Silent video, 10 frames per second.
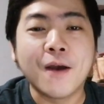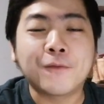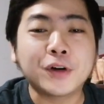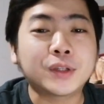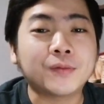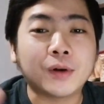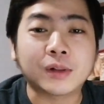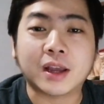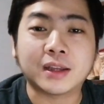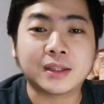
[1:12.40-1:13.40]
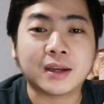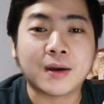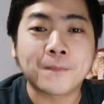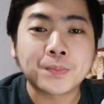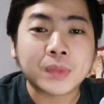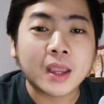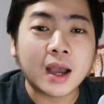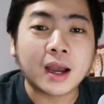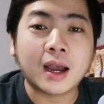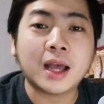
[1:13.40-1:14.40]
first of all, guys,
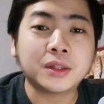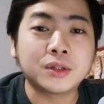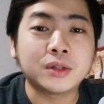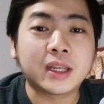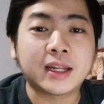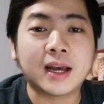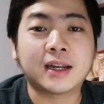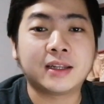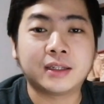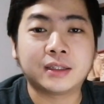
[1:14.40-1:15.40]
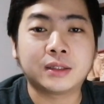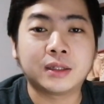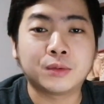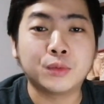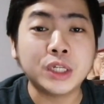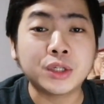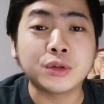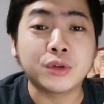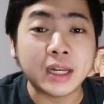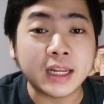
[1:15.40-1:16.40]
ang ato jud kinahanglan is that we
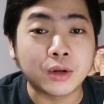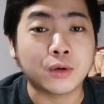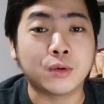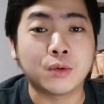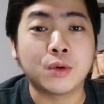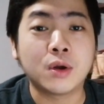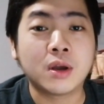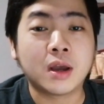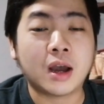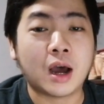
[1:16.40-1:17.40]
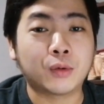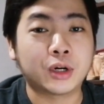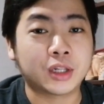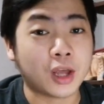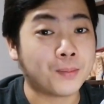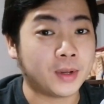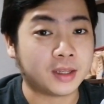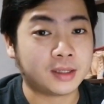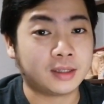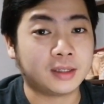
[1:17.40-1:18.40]
should really know our
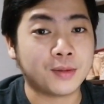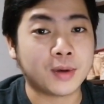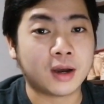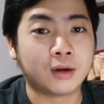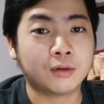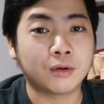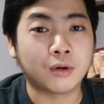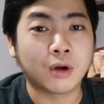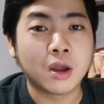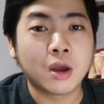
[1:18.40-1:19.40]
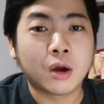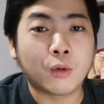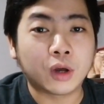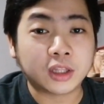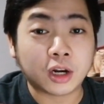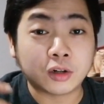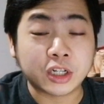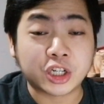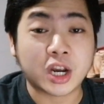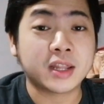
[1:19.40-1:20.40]
topics, di ba, kung what our
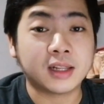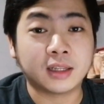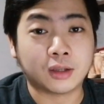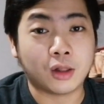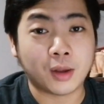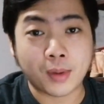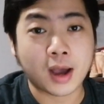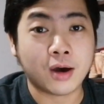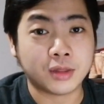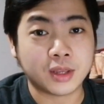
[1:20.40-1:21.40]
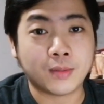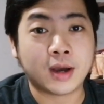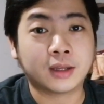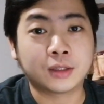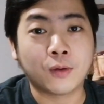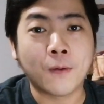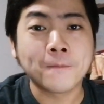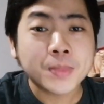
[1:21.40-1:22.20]
channel is all about, di ba? So,